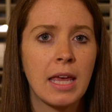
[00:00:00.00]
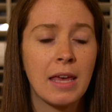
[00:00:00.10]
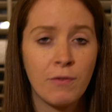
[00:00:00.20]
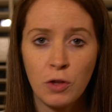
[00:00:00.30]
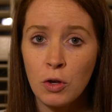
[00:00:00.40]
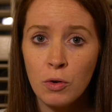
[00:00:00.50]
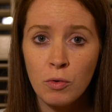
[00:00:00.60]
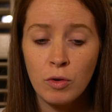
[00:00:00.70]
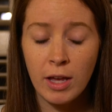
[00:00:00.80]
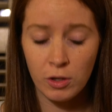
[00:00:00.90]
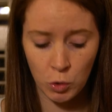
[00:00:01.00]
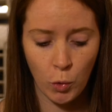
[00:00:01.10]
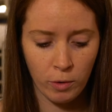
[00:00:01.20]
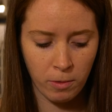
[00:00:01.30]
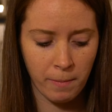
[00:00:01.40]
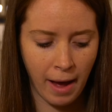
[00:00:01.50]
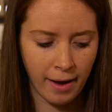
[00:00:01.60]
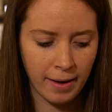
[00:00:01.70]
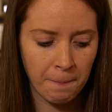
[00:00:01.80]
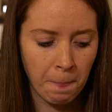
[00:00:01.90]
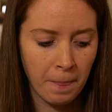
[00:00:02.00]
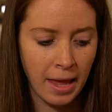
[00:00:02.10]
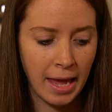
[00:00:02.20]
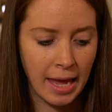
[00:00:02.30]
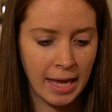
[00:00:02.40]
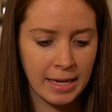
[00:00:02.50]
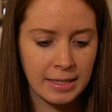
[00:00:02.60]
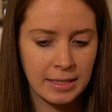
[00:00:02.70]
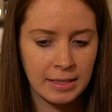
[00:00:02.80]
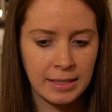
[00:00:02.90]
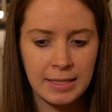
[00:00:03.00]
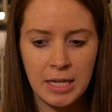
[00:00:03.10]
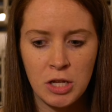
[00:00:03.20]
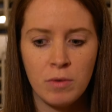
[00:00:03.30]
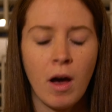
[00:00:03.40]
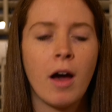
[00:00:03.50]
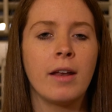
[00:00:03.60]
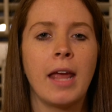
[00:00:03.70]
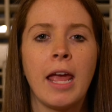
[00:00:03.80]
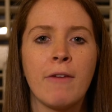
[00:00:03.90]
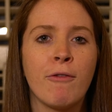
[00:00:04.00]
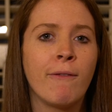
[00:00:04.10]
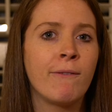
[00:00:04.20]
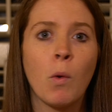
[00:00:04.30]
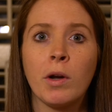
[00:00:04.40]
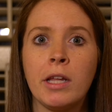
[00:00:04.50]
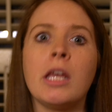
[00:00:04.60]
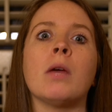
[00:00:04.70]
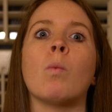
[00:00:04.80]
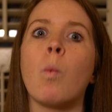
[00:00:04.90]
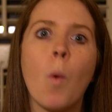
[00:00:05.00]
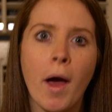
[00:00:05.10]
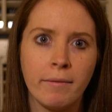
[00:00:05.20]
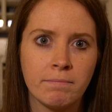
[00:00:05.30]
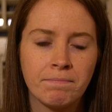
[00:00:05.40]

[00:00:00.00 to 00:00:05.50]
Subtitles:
If you get your score report back and let's say you got a 41,